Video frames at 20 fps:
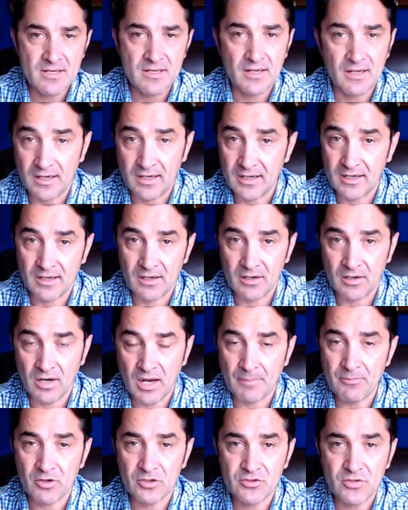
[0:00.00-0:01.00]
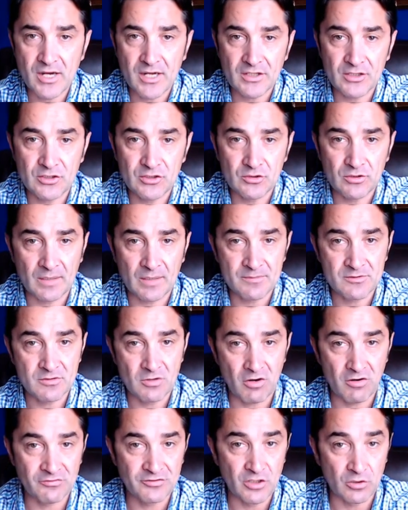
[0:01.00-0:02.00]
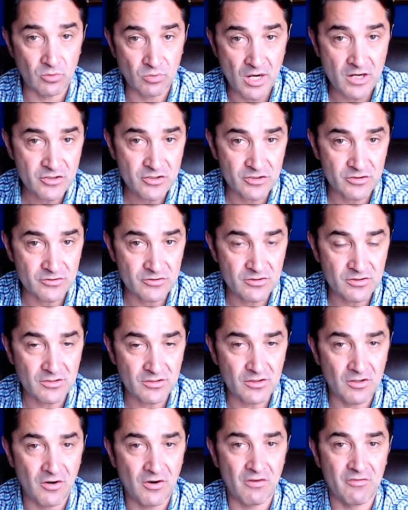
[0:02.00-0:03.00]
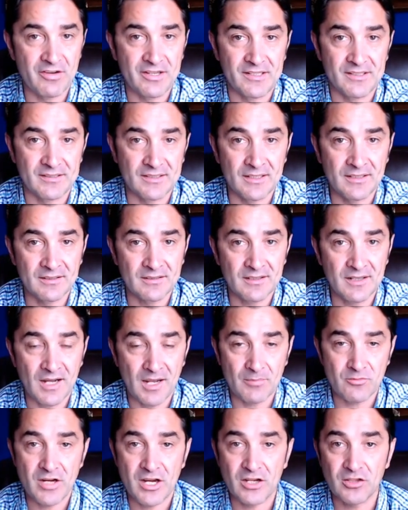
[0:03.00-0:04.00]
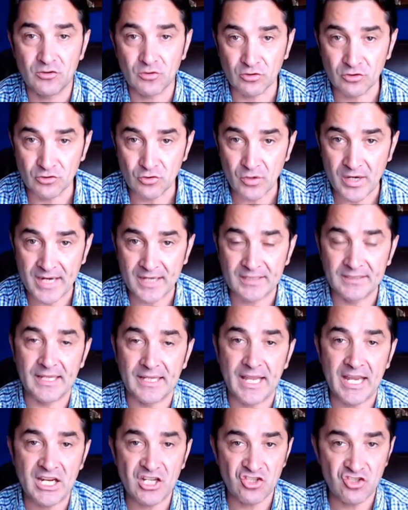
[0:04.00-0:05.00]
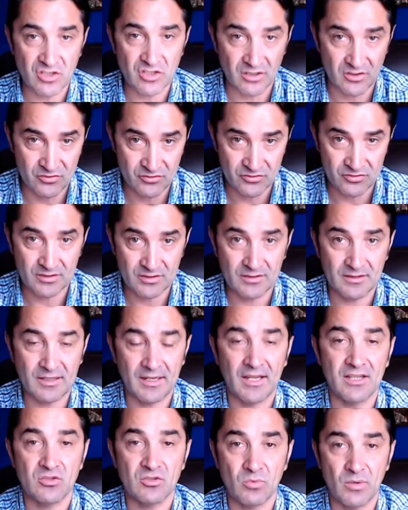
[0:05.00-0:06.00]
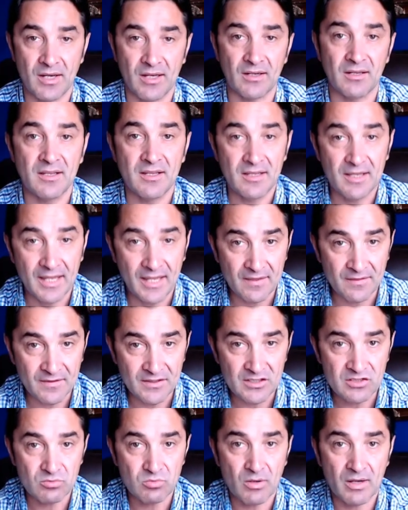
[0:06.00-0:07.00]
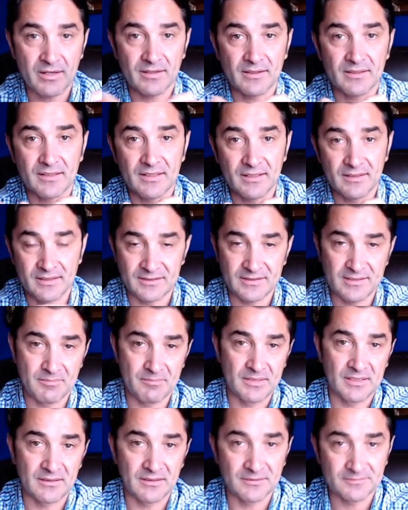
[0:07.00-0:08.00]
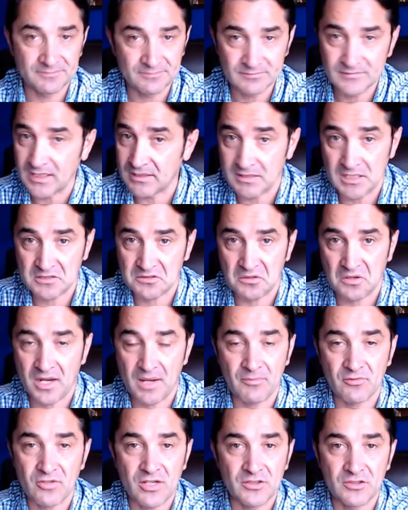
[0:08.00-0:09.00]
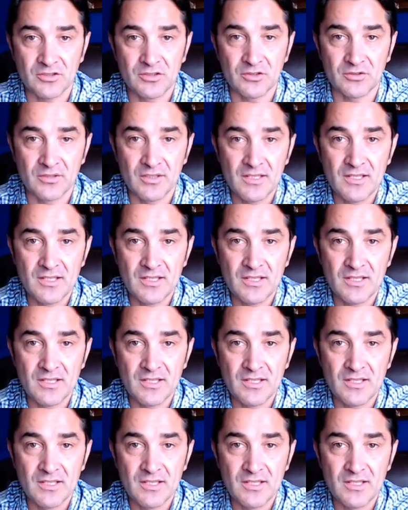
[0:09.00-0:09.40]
I'm not trying to absolve the Russians of anything. I'm trying to drag the angels as well, and this one in the middle. That's all I'm trying to do.